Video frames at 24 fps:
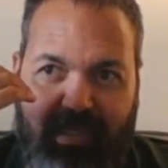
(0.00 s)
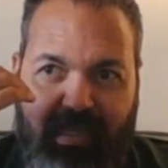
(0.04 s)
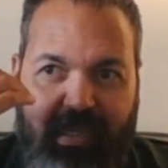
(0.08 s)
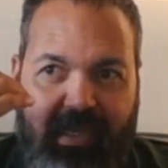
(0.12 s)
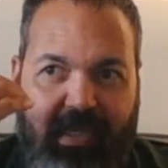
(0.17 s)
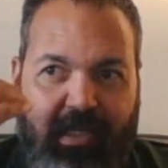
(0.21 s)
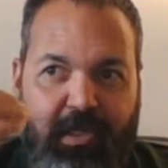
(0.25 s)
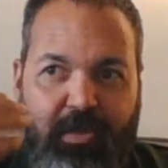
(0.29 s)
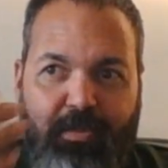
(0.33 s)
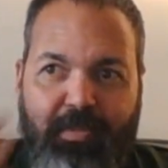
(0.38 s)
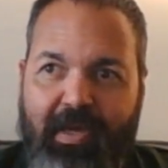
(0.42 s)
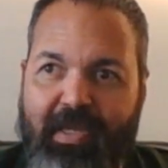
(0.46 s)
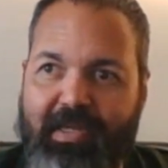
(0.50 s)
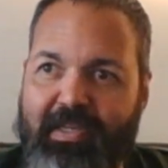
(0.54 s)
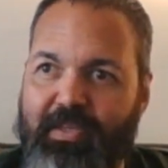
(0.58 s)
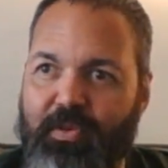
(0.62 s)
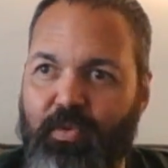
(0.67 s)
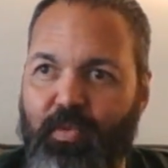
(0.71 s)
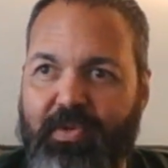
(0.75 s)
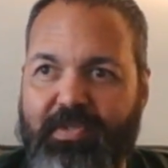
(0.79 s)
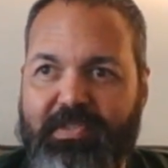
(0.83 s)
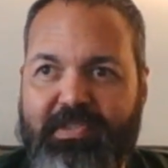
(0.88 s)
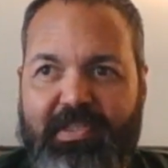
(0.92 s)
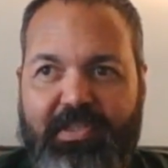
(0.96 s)
anybody that
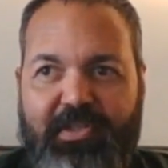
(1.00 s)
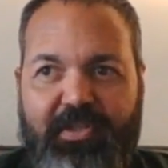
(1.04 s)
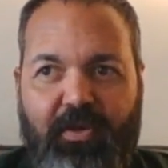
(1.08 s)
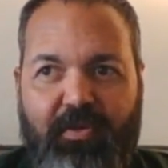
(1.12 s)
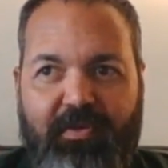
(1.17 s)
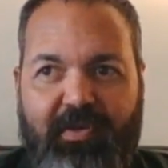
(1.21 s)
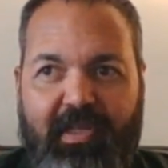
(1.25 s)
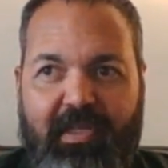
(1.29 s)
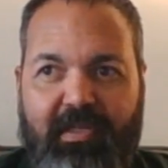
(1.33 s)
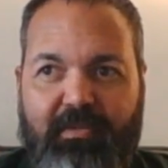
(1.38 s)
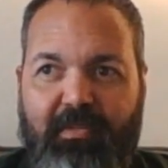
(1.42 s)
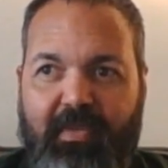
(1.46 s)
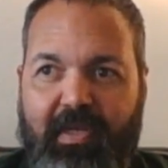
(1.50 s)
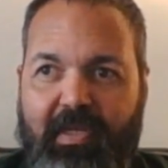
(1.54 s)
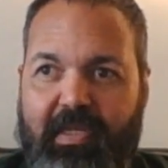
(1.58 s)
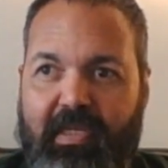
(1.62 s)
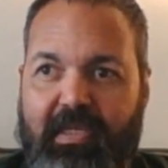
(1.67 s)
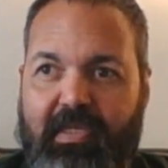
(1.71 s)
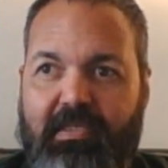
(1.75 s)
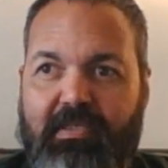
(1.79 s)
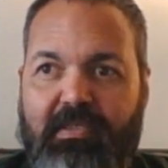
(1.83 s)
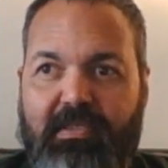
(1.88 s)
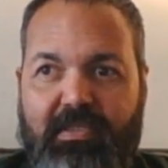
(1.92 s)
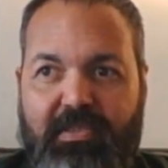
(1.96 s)
wants to donate money
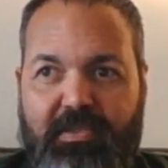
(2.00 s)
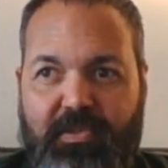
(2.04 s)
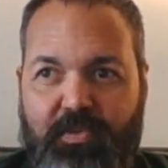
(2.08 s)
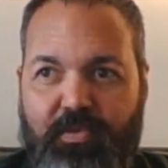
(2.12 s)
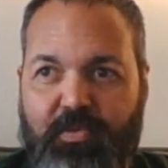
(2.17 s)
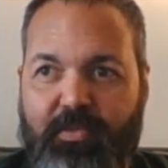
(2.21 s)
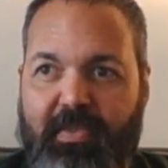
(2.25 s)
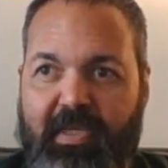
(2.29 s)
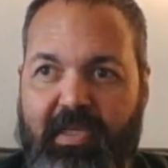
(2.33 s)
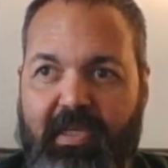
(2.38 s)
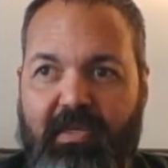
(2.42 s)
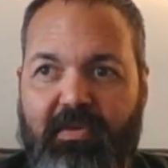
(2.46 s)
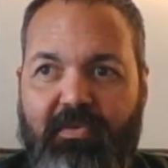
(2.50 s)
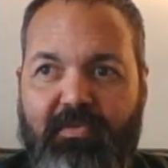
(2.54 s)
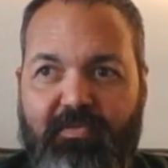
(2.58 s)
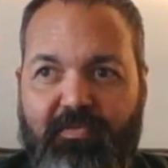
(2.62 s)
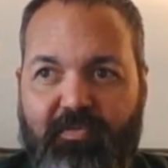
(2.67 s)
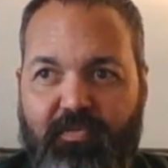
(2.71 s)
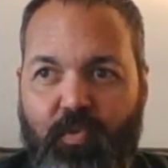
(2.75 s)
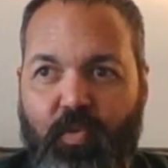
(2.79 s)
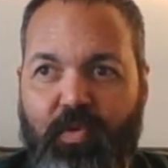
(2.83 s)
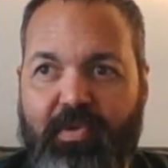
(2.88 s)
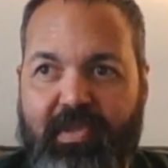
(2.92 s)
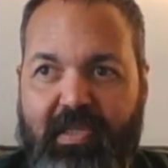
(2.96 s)
to me
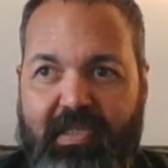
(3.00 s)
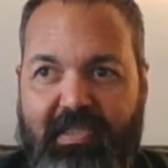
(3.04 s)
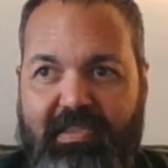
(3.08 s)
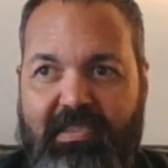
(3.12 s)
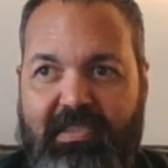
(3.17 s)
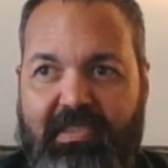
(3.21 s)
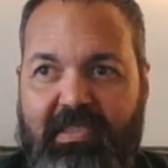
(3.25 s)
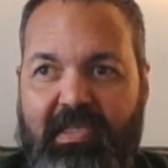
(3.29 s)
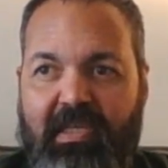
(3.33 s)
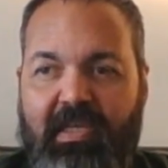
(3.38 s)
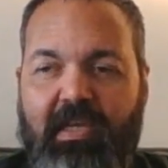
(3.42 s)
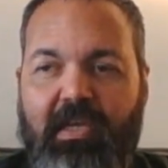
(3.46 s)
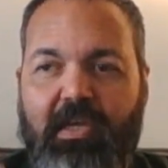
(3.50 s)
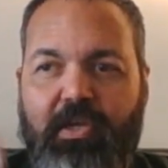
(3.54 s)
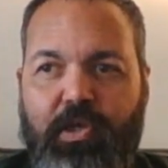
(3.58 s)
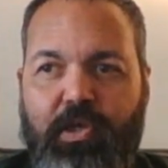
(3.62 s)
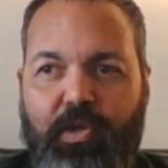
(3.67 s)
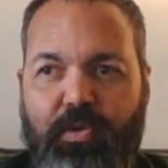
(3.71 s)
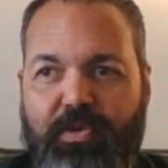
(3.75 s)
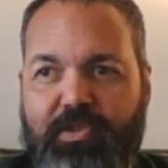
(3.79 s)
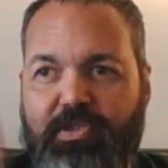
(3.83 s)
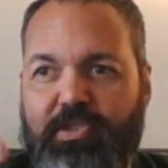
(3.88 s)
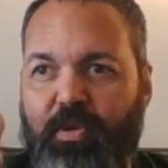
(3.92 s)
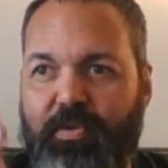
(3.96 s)
for this, you
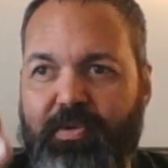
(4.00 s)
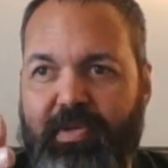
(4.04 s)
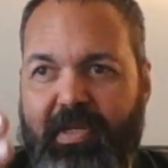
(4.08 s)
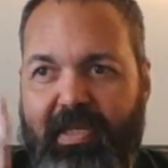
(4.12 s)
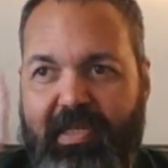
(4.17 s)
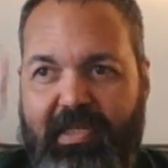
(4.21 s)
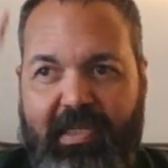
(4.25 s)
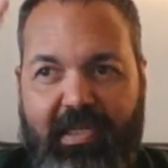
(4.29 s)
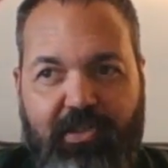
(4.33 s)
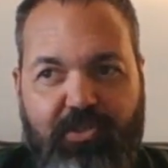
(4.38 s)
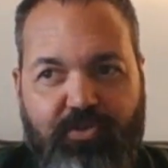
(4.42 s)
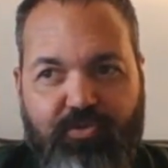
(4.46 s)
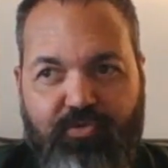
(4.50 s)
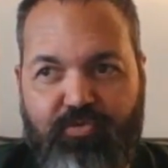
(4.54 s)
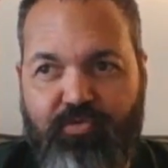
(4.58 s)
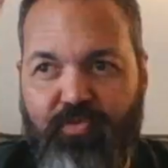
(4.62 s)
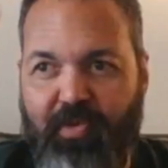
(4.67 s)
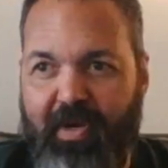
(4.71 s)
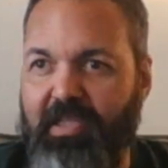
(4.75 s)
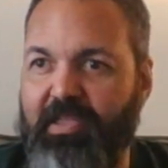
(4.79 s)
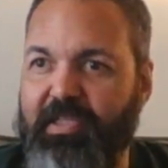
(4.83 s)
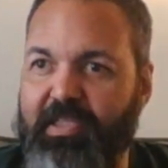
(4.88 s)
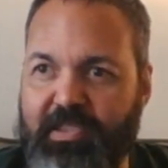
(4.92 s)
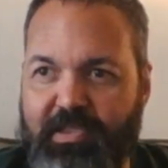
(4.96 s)
are donating
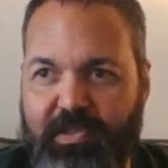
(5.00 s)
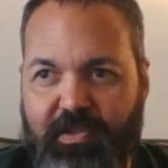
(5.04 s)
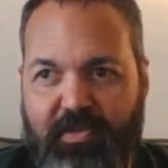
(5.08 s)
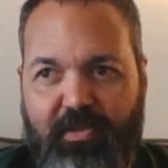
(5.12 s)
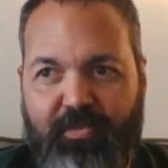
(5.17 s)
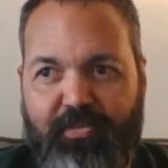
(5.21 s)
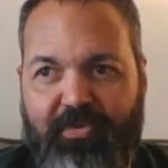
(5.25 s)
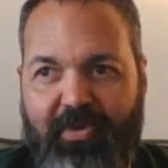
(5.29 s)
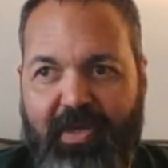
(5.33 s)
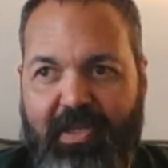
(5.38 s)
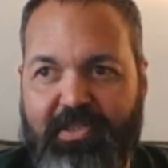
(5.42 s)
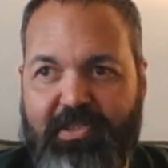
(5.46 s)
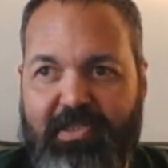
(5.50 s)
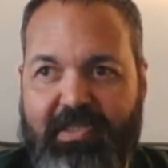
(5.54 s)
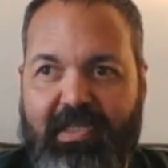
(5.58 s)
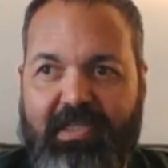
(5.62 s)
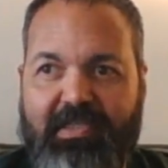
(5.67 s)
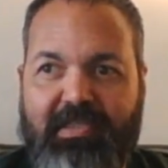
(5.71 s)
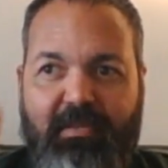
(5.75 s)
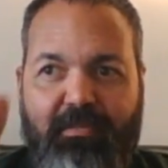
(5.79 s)
directly to the project.